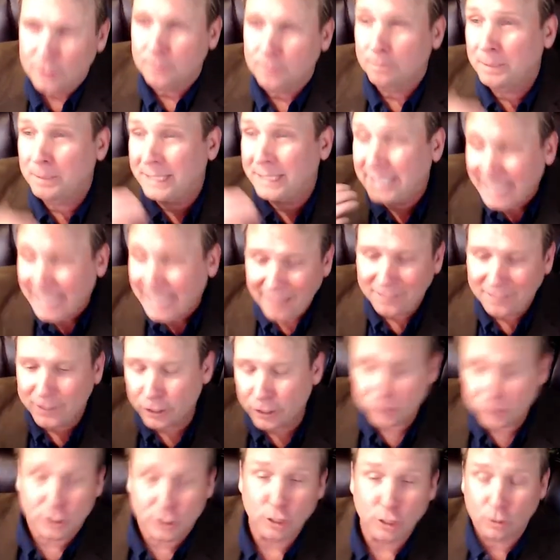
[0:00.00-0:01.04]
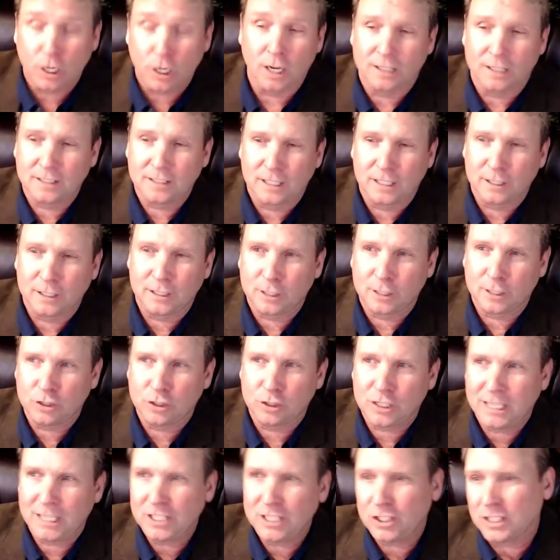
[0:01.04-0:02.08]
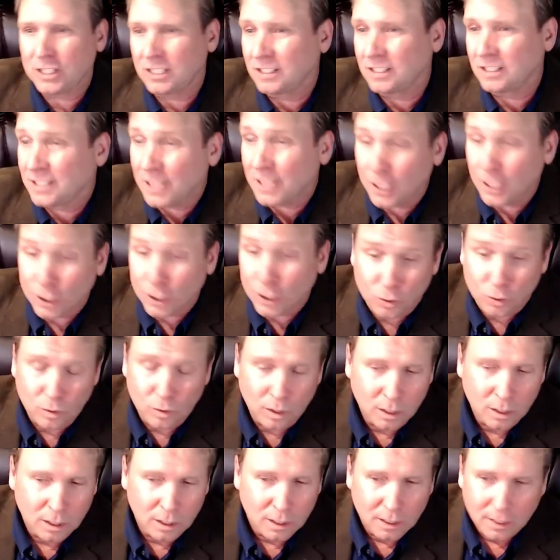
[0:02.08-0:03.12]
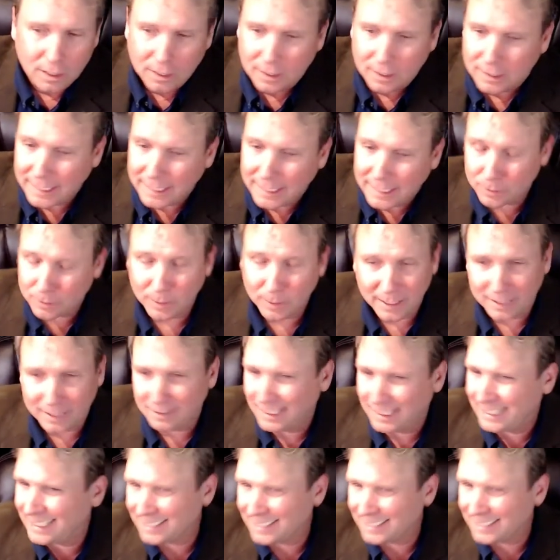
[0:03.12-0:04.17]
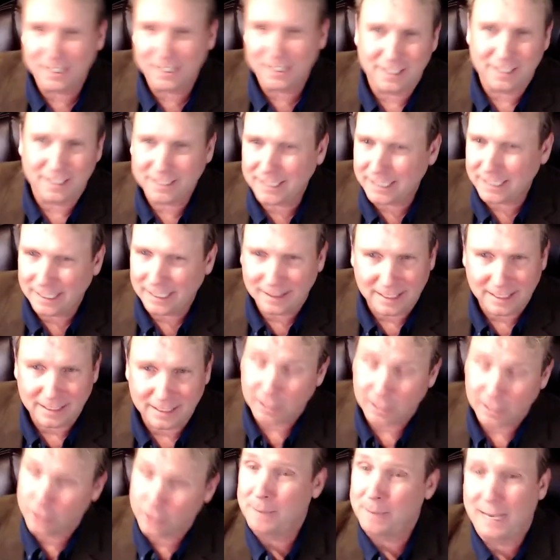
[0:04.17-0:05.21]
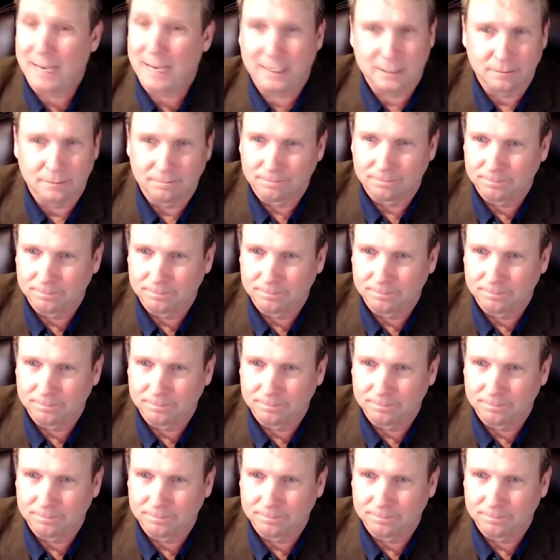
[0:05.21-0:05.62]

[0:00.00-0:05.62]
But again, there's no cost to the association. So guess what? It doesn't cost you anything to go to Magnum.